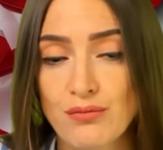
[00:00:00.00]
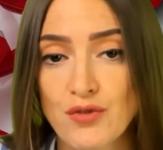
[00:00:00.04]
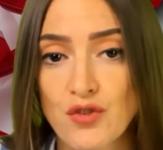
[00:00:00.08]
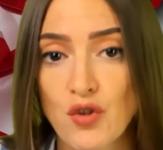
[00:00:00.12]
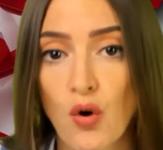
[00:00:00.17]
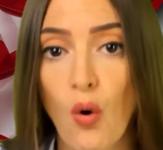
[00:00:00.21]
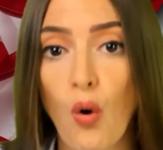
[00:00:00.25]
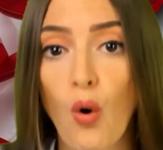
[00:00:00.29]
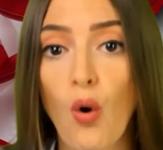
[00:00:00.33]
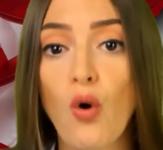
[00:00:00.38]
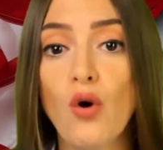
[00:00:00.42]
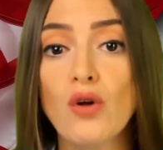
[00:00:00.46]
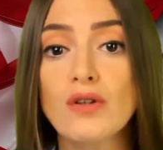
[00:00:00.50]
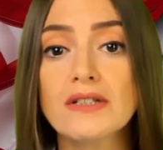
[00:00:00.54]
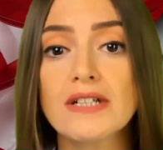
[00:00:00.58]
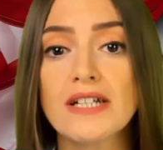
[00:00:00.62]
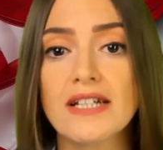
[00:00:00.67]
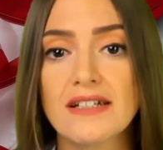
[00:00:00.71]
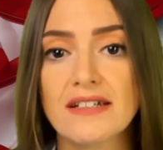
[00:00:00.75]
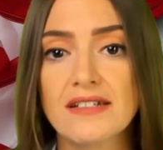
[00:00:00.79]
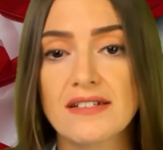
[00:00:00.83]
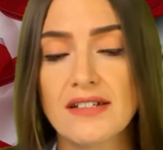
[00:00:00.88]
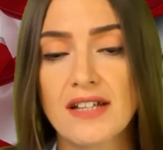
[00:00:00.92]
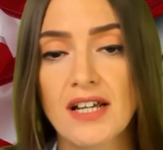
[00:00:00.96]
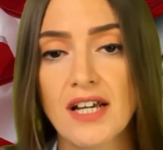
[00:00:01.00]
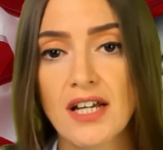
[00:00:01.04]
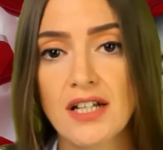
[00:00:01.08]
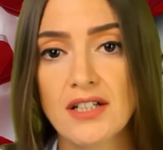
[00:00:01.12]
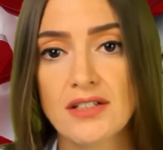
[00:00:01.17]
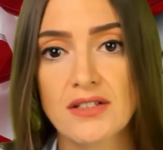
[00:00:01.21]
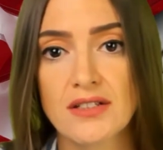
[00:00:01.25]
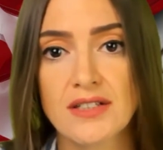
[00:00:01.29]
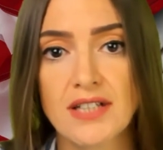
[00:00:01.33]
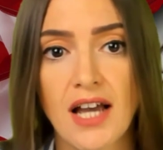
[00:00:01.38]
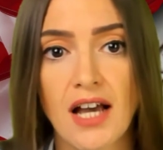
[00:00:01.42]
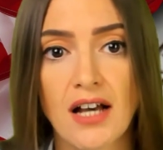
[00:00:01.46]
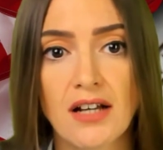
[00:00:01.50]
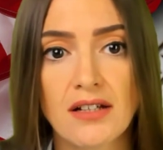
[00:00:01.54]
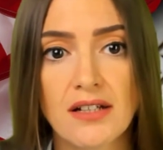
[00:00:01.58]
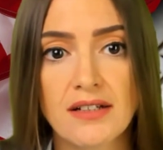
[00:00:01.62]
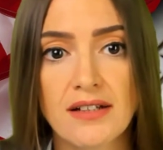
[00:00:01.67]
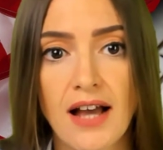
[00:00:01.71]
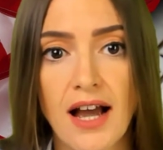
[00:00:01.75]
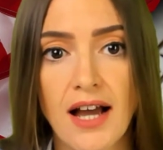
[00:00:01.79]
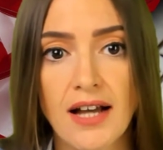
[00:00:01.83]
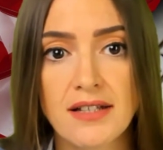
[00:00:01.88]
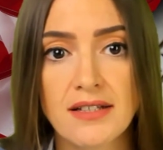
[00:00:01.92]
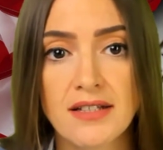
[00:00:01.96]
So all this to tell you
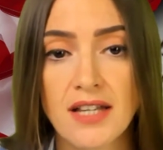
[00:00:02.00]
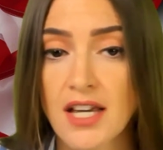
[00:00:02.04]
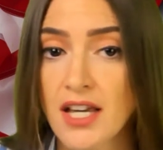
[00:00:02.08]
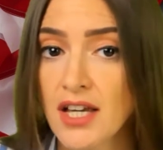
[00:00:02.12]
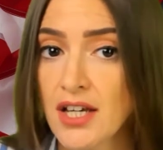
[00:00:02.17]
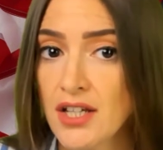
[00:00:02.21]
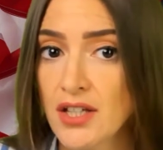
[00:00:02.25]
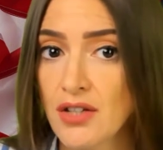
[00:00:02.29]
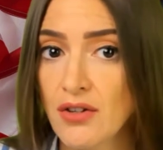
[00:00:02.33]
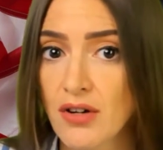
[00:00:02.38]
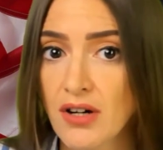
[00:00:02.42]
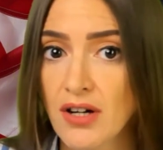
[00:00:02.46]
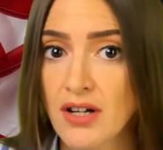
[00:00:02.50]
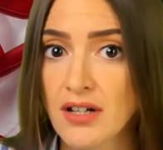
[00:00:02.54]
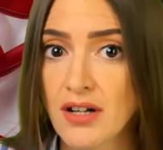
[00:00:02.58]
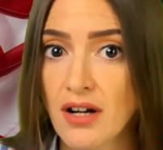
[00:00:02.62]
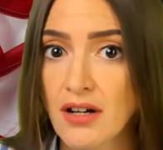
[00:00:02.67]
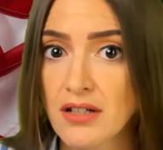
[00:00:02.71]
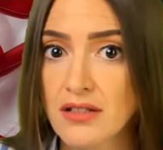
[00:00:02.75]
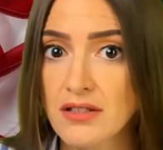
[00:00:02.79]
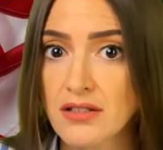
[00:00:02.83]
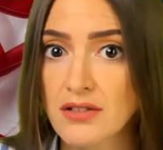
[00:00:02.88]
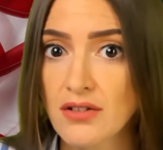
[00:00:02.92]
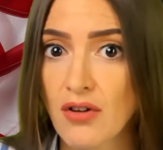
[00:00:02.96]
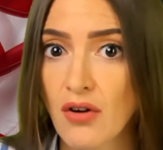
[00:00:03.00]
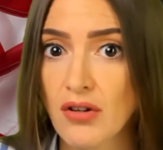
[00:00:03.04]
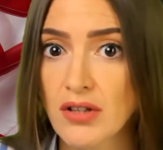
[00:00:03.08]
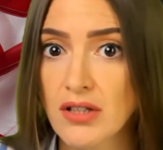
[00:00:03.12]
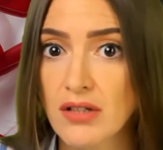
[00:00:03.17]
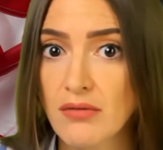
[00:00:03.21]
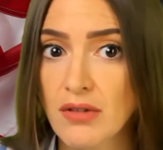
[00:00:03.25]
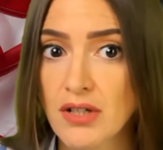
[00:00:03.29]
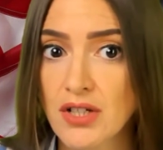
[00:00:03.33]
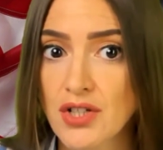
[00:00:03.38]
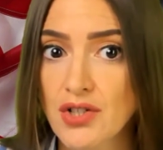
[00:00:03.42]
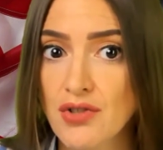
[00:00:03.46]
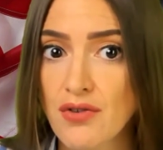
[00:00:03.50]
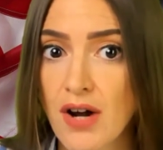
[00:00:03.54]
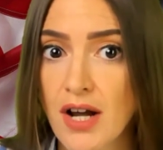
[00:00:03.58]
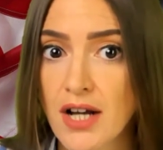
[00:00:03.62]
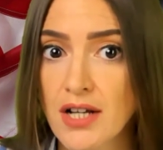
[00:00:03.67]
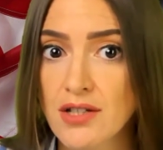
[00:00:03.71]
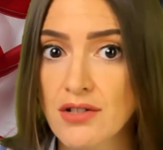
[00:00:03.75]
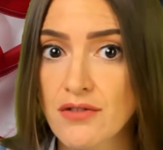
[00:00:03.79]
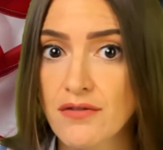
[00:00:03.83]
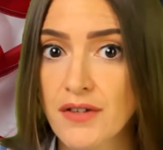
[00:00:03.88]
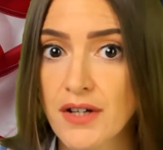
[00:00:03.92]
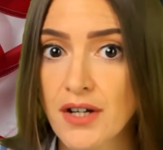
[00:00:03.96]
that you are not the only one
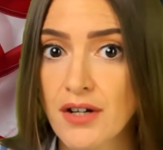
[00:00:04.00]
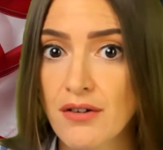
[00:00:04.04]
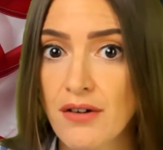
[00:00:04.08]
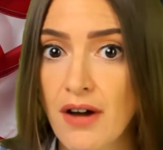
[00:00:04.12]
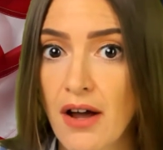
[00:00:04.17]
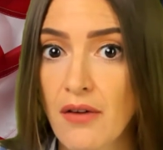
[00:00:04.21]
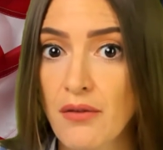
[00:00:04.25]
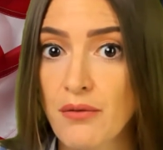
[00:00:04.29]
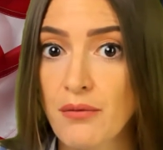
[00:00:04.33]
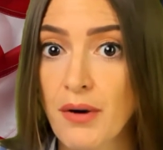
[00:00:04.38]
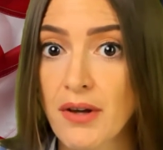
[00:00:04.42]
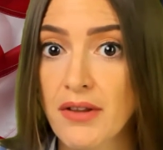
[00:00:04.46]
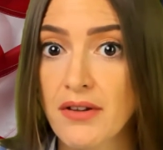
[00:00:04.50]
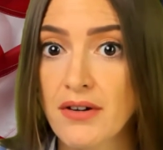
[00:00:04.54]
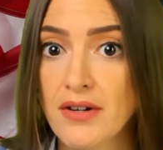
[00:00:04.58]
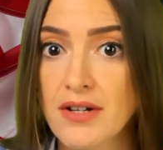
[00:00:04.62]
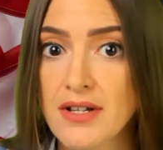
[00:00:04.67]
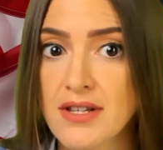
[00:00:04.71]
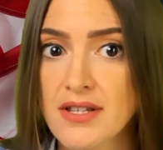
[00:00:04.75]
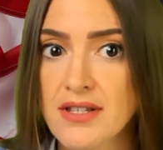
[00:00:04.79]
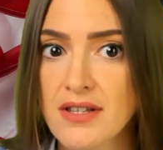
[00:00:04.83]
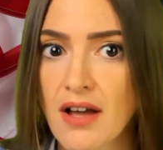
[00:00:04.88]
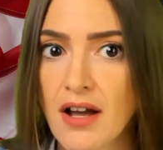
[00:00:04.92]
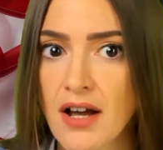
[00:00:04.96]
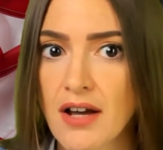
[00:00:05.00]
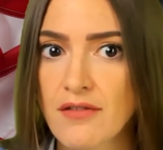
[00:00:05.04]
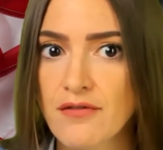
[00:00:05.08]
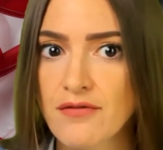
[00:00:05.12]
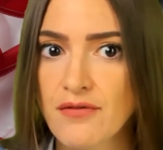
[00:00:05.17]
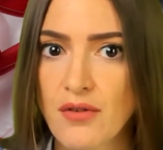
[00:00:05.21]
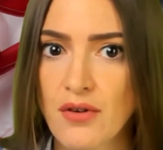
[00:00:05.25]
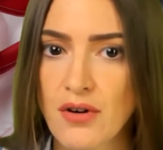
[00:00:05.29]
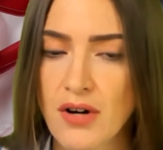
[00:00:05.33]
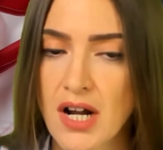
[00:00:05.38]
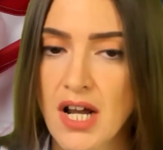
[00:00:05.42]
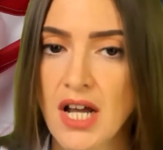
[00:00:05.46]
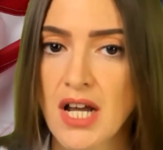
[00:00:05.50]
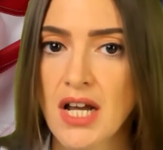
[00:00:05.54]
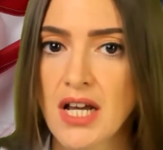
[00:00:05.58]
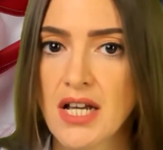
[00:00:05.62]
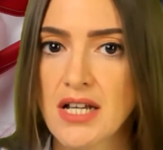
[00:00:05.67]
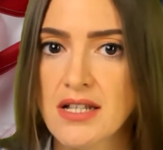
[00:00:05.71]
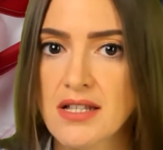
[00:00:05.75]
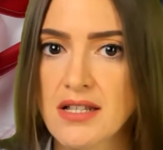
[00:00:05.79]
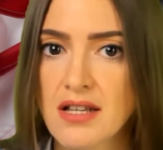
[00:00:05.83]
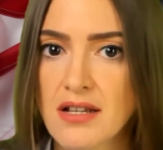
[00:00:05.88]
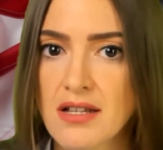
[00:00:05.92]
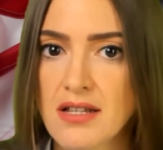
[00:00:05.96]
trying to figure out whether it's time for
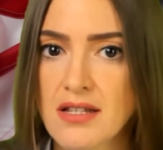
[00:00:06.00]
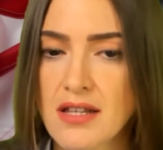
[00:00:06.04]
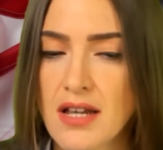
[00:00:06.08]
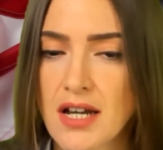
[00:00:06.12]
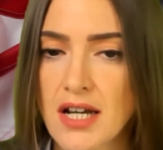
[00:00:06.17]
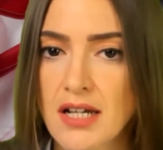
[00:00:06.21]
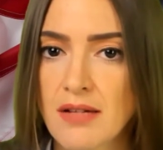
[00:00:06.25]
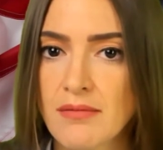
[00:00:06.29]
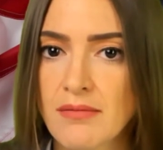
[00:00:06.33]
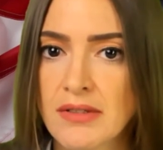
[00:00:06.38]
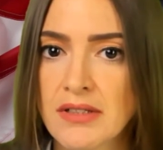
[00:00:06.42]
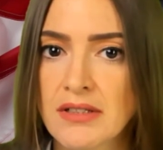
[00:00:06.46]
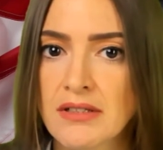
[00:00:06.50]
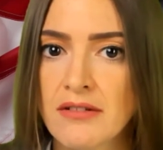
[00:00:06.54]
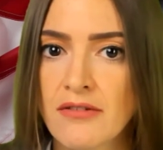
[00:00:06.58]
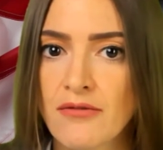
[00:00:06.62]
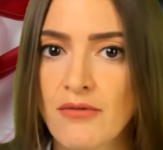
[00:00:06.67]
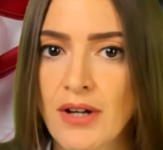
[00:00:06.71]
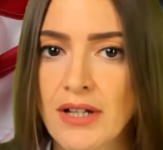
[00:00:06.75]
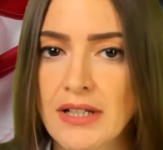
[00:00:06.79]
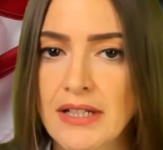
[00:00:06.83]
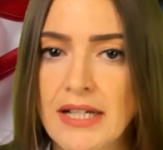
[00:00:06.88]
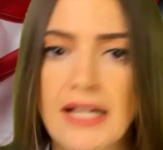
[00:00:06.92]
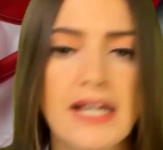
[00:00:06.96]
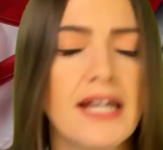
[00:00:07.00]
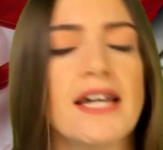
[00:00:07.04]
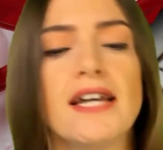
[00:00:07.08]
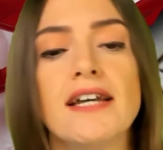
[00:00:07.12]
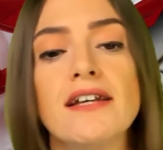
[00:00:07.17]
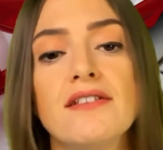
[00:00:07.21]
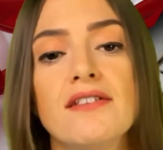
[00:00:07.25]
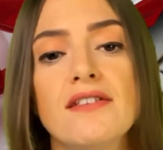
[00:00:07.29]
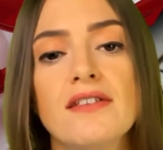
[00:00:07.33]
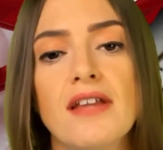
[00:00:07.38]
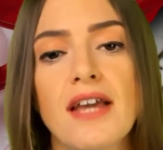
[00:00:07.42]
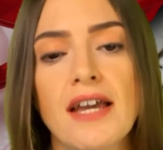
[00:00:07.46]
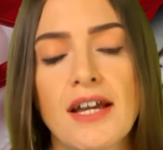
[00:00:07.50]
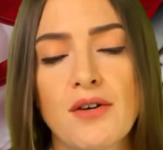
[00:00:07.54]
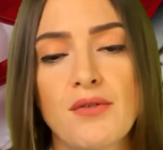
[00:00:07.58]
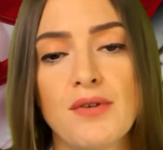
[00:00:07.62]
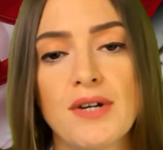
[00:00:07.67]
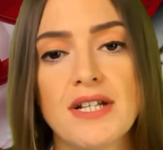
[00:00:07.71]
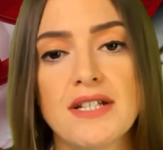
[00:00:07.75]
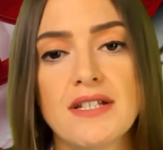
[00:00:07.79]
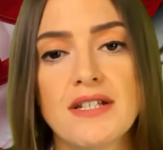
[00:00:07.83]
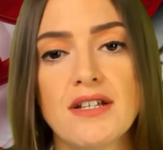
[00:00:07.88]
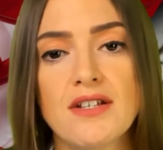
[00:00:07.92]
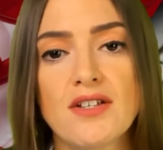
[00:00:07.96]
a sustainable rally in
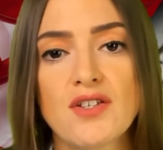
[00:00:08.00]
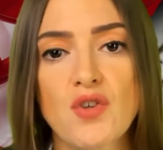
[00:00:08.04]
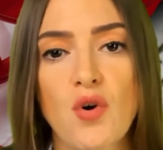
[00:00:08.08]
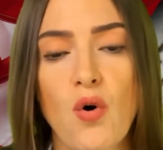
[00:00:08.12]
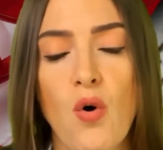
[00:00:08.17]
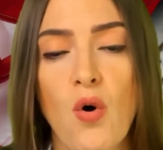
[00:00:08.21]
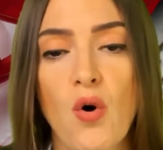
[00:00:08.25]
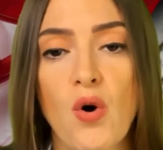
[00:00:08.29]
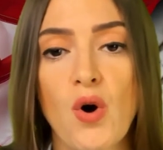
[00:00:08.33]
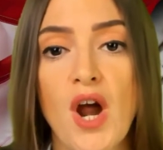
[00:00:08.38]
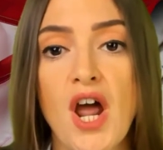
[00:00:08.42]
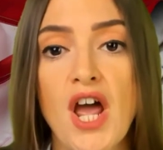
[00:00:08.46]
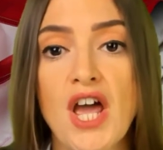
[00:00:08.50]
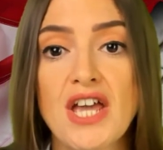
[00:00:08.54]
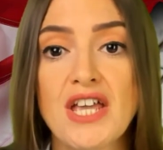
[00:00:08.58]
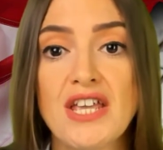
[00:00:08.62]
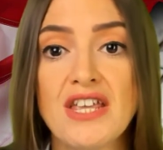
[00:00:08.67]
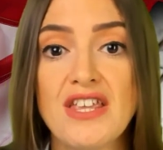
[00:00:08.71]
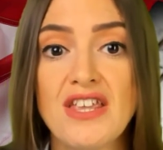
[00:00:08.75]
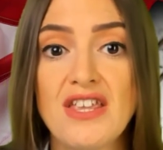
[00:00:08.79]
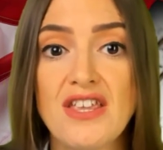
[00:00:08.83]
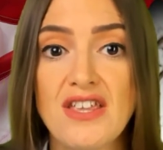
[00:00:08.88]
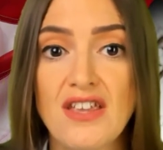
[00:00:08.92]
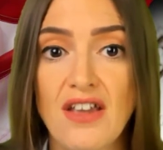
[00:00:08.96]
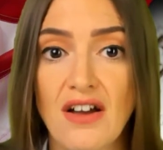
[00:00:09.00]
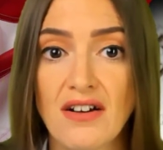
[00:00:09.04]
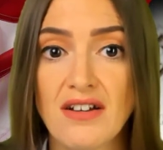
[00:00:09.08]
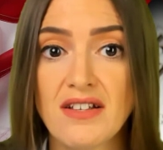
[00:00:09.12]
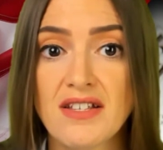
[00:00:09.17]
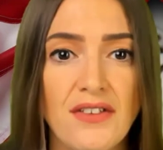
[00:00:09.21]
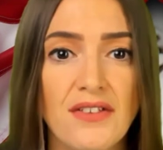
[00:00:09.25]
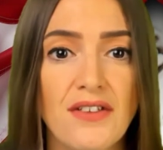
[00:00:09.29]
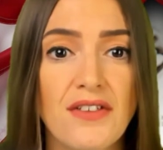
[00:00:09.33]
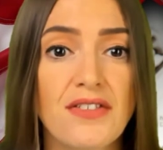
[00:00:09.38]
equities or not.